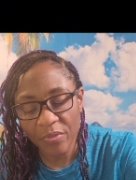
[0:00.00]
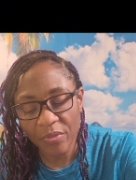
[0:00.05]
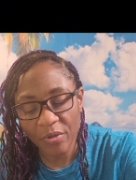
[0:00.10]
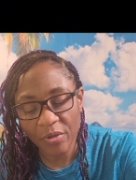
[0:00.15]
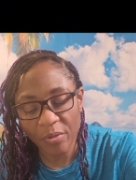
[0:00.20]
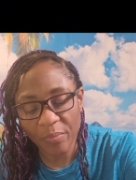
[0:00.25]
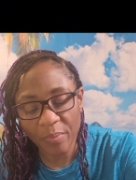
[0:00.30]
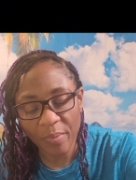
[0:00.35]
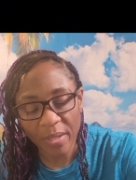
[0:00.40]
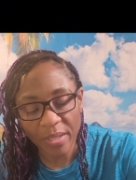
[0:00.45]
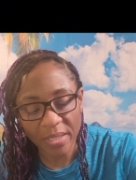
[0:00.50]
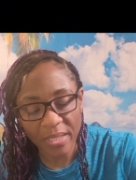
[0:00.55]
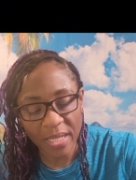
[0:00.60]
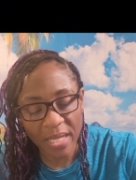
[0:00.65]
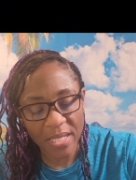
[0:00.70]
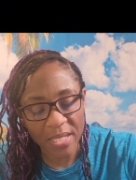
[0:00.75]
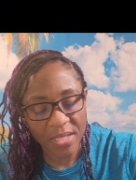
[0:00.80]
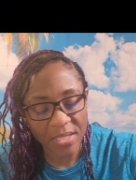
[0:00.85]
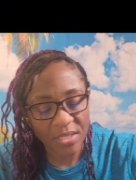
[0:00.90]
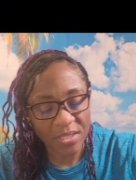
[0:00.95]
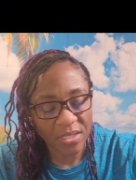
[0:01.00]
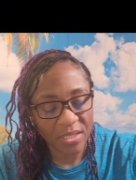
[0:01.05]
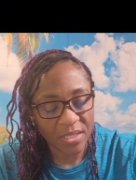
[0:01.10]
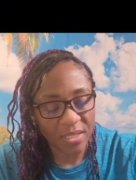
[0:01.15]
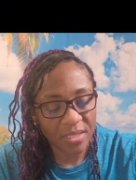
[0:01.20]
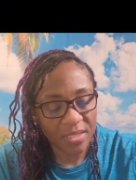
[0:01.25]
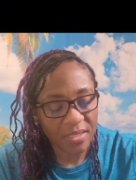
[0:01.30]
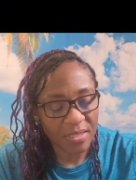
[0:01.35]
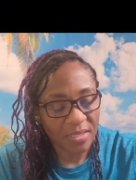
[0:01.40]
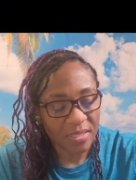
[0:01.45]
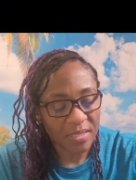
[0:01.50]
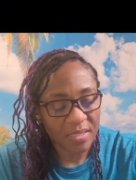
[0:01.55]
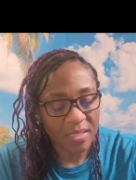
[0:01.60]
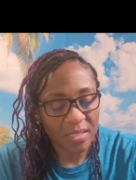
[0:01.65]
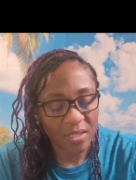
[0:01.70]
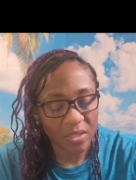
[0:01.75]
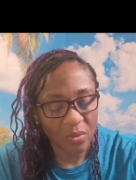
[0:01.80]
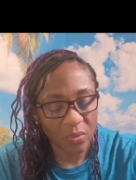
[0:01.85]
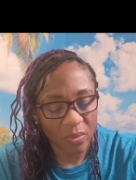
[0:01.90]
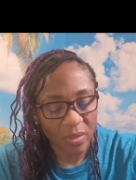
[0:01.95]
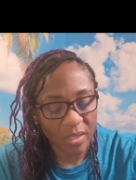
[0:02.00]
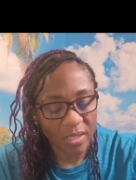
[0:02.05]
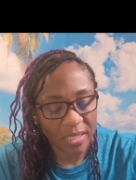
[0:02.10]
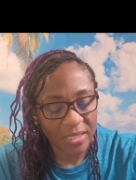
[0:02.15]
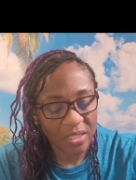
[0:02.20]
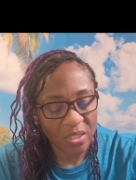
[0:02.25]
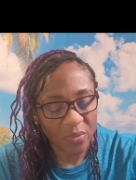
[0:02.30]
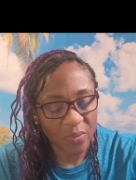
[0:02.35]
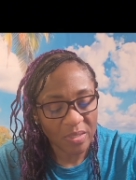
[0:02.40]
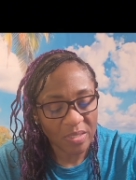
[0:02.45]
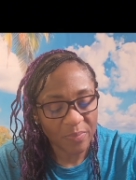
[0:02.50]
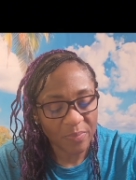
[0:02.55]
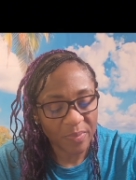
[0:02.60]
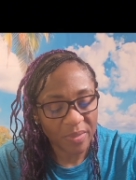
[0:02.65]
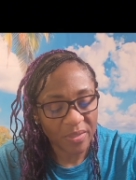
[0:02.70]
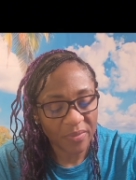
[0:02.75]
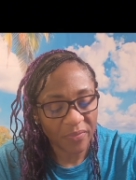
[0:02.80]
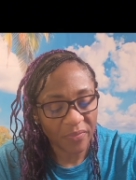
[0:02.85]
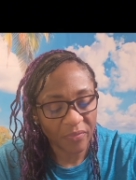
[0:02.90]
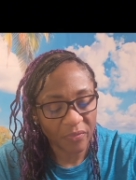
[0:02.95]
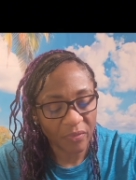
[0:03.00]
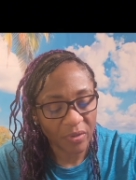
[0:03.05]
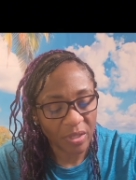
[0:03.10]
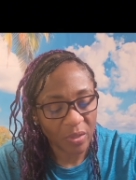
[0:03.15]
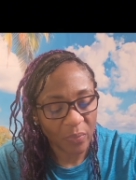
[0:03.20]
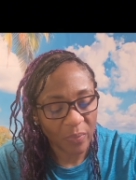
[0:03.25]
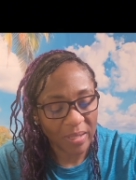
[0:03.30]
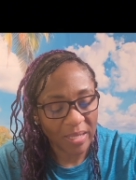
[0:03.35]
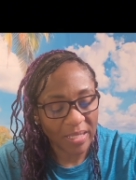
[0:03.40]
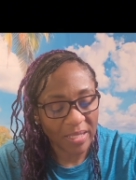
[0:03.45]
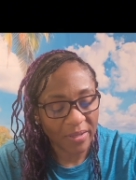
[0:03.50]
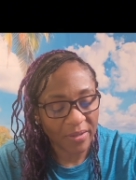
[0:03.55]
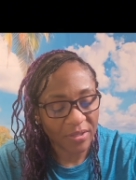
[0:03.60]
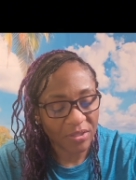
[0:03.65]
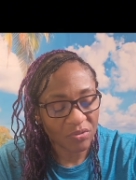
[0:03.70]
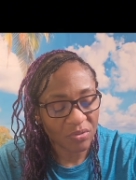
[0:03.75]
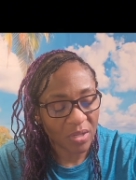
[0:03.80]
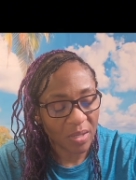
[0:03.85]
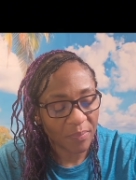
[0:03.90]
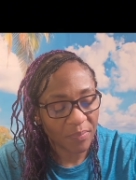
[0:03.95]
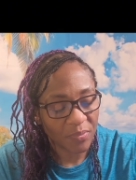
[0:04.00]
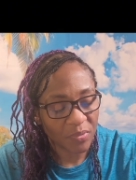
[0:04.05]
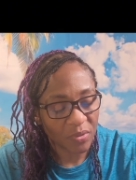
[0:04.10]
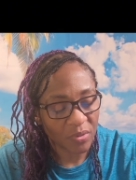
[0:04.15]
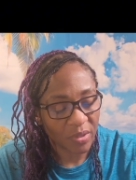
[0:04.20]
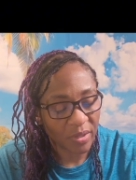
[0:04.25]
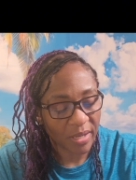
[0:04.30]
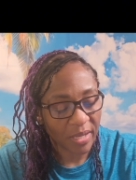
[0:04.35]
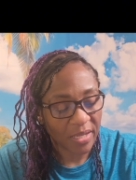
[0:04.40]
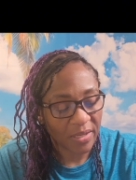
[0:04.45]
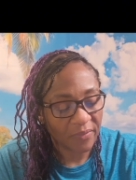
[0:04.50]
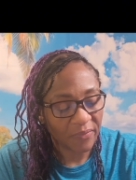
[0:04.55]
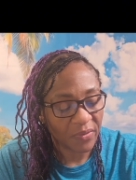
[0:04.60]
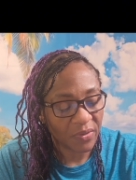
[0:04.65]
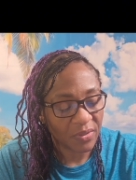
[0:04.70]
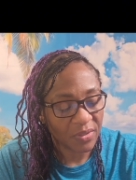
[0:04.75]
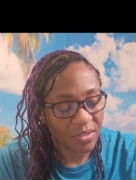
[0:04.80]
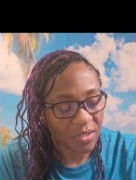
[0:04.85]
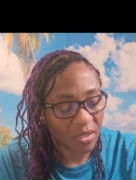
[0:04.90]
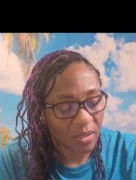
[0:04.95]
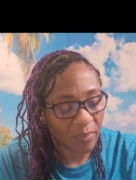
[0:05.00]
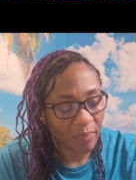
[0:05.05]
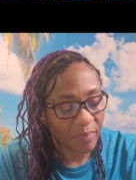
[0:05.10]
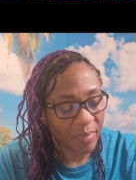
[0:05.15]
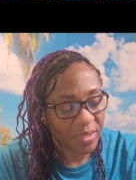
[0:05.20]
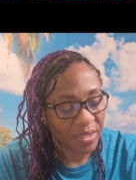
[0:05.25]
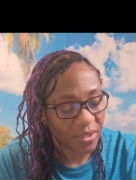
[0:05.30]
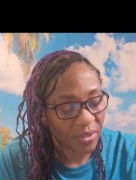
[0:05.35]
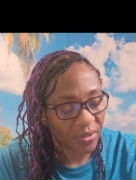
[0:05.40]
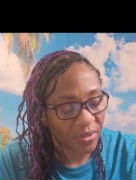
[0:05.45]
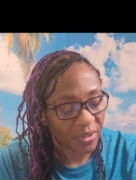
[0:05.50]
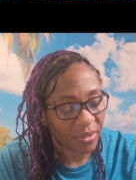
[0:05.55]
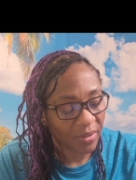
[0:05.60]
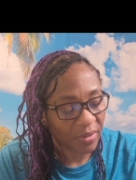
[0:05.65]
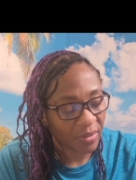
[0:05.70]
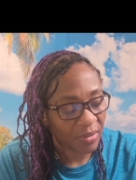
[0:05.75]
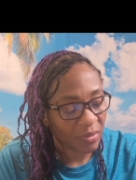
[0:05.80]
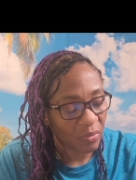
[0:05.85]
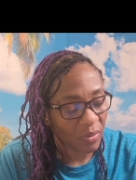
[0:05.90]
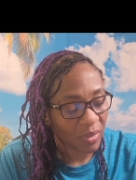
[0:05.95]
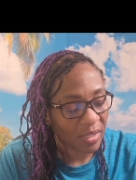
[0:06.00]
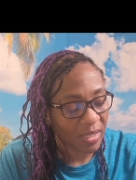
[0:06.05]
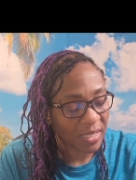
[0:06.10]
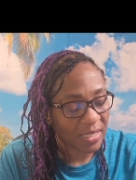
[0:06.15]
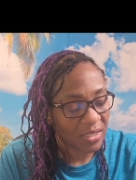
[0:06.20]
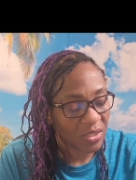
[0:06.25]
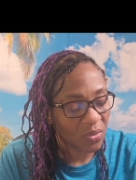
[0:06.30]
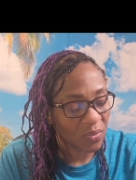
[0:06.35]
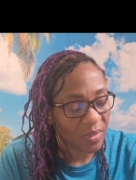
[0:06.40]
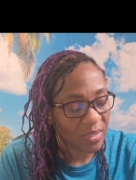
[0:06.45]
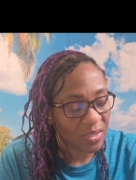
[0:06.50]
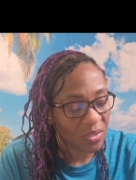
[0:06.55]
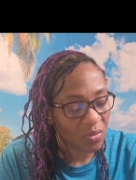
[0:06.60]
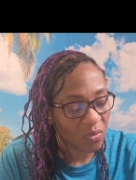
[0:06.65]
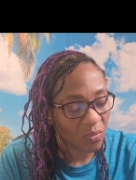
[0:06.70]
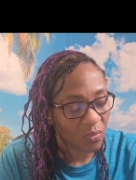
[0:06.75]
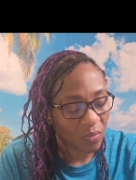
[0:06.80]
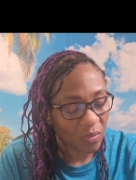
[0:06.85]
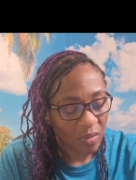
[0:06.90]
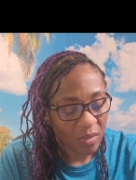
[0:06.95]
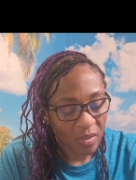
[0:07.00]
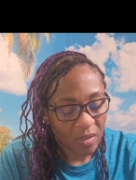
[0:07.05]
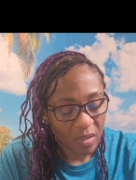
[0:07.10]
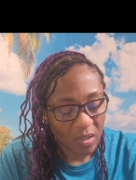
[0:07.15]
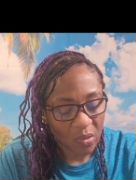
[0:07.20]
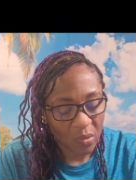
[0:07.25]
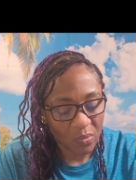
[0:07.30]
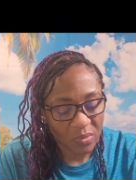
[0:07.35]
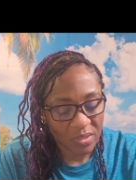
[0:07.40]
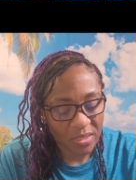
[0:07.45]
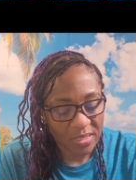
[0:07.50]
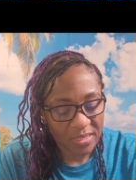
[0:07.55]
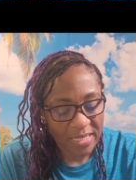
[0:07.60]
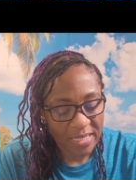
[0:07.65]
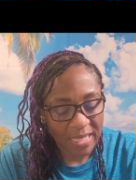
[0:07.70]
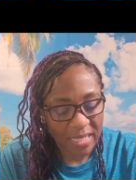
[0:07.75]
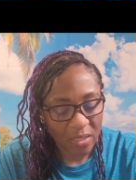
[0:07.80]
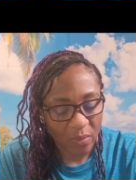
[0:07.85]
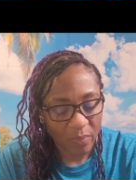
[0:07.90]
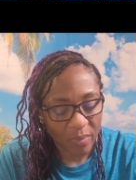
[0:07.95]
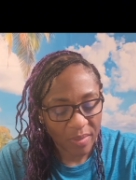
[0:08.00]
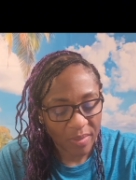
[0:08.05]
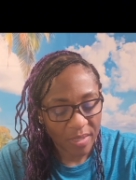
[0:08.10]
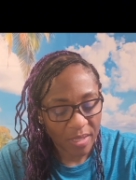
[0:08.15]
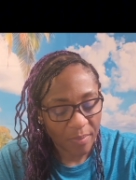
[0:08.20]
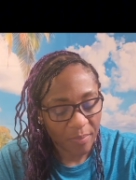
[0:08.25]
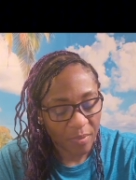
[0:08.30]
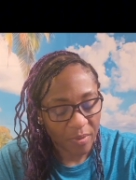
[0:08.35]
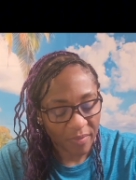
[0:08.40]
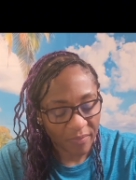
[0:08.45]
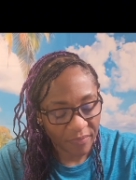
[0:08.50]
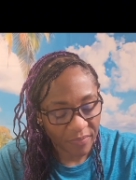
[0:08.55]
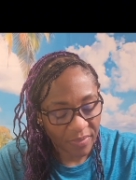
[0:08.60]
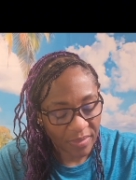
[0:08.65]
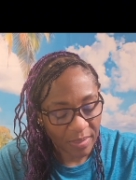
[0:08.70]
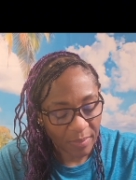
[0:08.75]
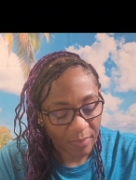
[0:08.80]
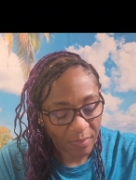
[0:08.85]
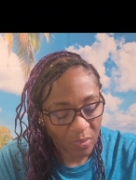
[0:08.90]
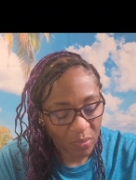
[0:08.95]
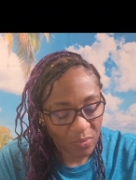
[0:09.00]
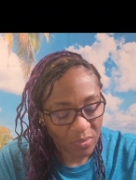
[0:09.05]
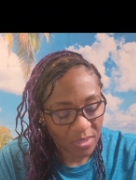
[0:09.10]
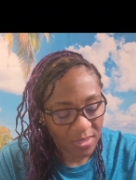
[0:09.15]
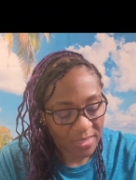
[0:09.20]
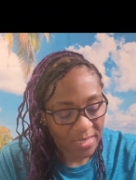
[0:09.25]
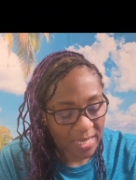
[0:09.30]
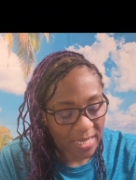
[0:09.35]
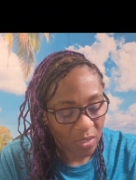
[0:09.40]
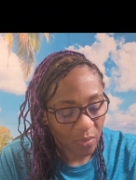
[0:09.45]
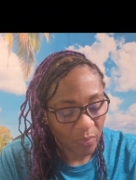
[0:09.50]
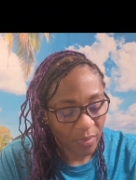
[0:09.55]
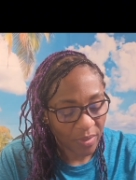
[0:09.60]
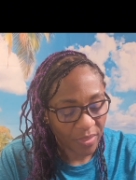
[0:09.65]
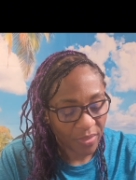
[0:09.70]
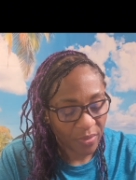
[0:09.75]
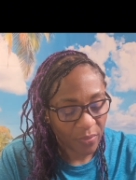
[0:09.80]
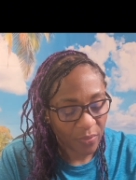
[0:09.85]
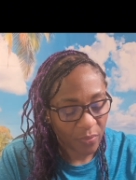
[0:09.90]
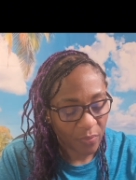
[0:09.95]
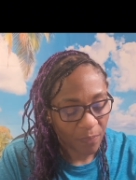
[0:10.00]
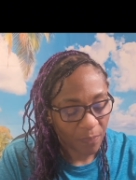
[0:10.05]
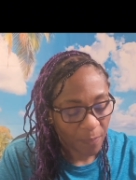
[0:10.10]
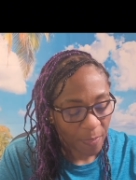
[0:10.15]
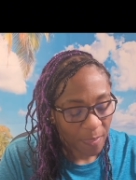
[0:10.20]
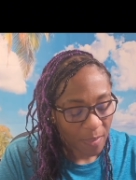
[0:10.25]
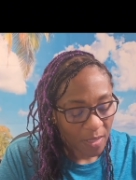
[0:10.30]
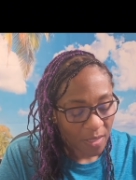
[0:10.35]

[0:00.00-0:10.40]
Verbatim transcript: third party energies looking at you as being free while they are trapped. So they're envious, they're bitter, they're looking at you as you close a cycle with them or them close a cycle with you.